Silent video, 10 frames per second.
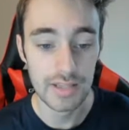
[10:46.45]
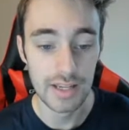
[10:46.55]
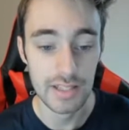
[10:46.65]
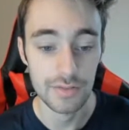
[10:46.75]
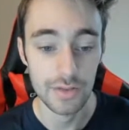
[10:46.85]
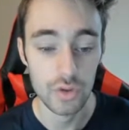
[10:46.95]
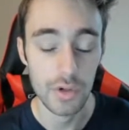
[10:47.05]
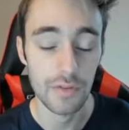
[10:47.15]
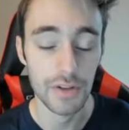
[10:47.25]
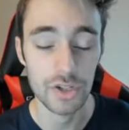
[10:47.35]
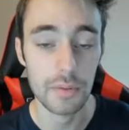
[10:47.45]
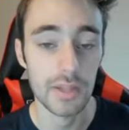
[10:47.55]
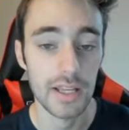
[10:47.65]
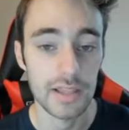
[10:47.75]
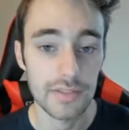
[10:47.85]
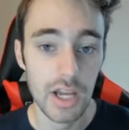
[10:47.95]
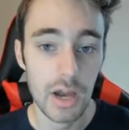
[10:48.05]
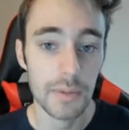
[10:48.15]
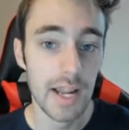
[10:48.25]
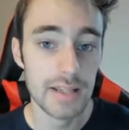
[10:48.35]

Like I said, if you enjoyed, don't forget to drop a like, leave a comment,